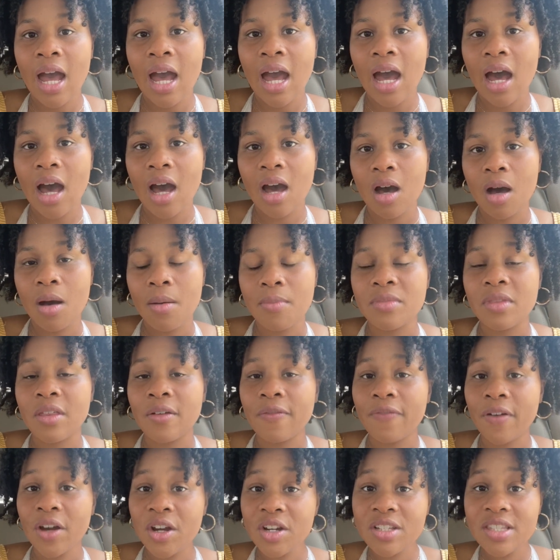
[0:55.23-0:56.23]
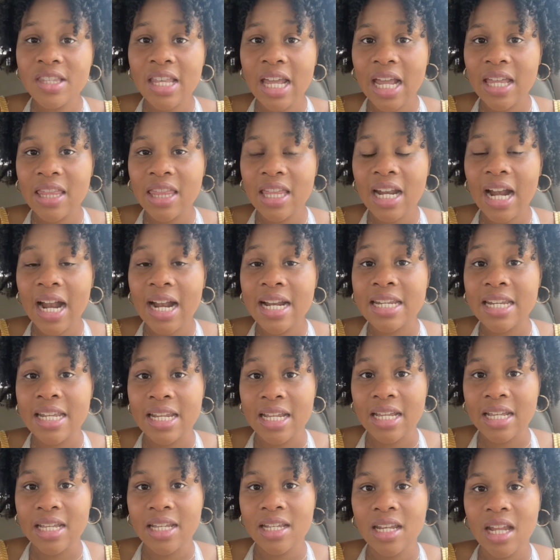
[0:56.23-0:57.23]
the first thing that I
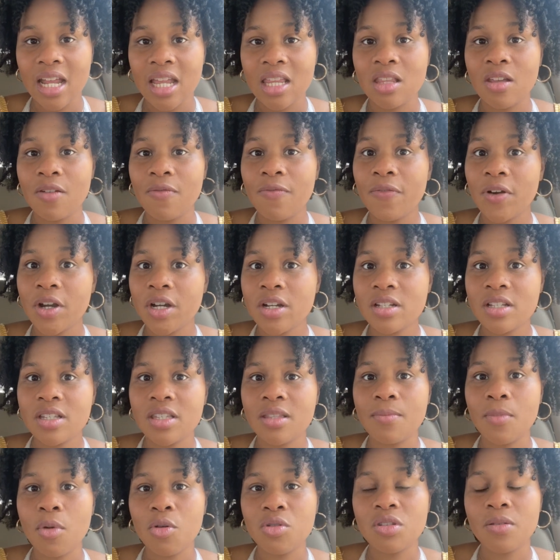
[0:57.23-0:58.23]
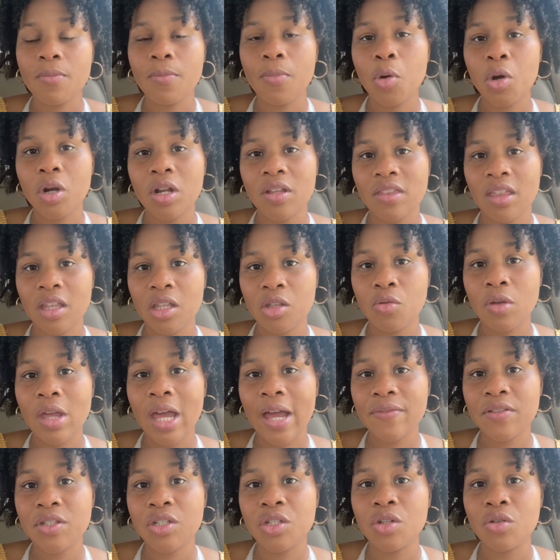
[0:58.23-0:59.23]
did, and the first most important thing you
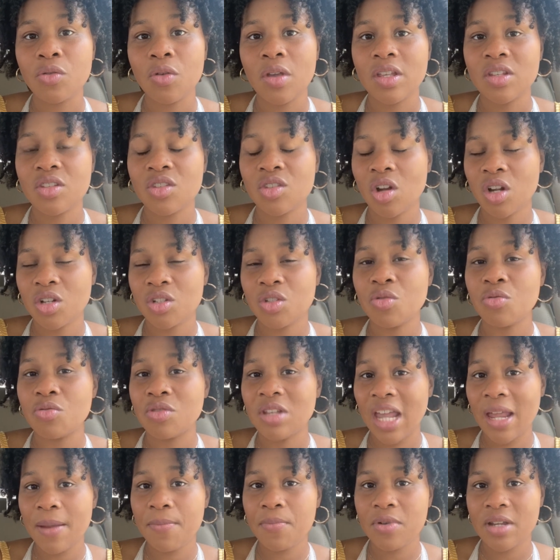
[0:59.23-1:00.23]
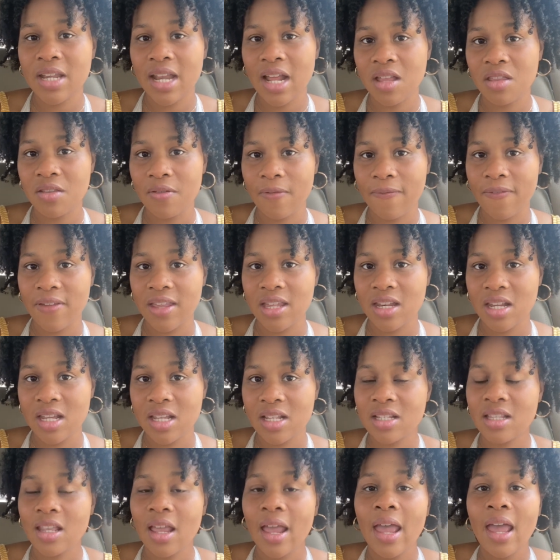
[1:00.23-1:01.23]
have to do, is start to taper down the
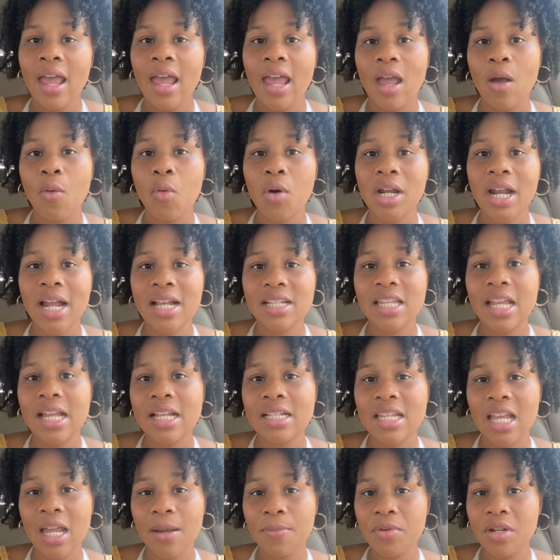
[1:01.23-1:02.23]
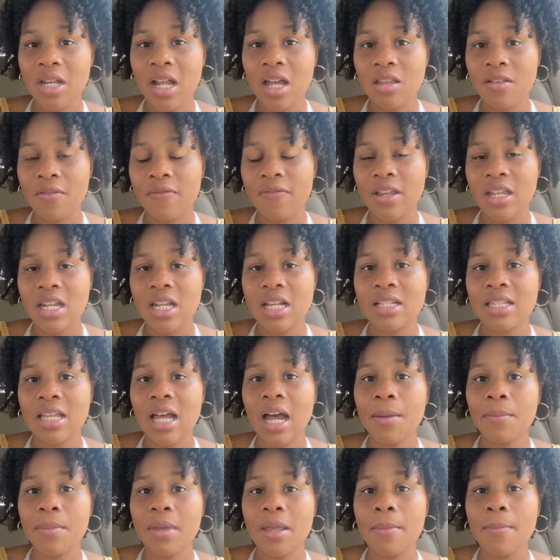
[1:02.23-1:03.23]
feedings. And when I say taper down the feedings,
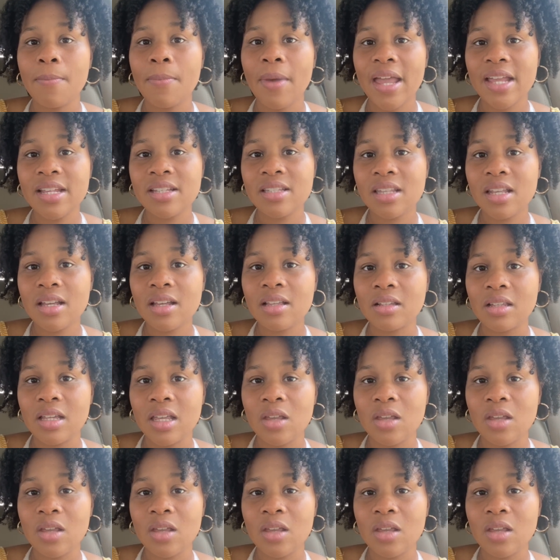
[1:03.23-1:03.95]
I mean basically